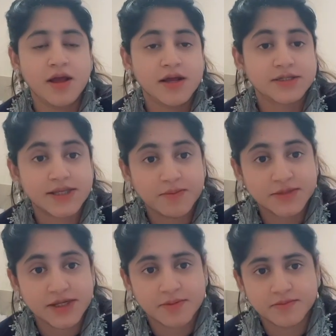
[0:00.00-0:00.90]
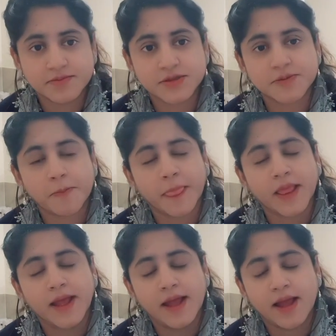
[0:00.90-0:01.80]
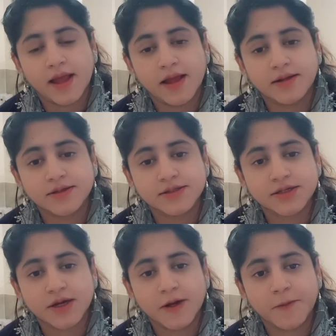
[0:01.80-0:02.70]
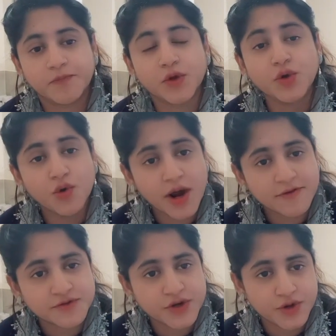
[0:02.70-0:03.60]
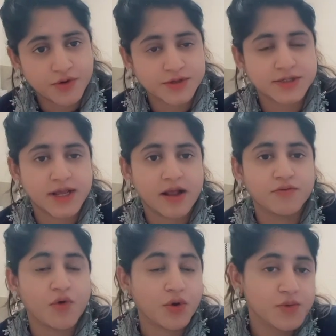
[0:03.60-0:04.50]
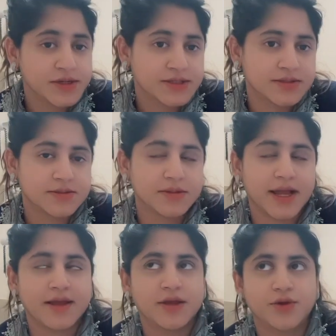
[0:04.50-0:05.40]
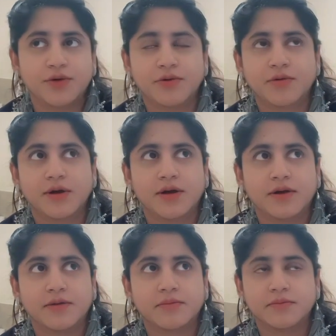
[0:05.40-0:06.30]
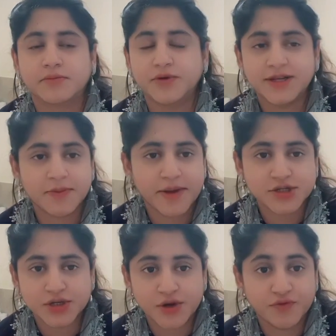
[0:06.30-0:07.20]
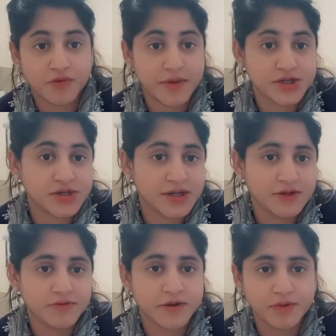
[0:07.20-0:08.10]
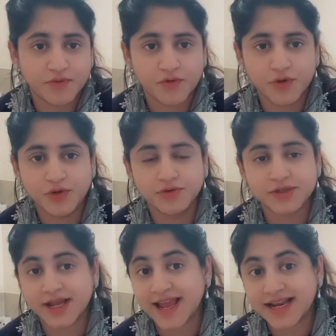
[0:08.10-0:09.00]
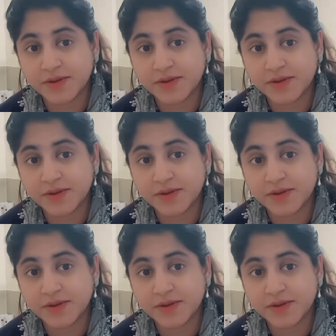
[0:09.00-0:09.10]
symptoms, and look after yourself. Always, like, read the patient information leaflet before you take any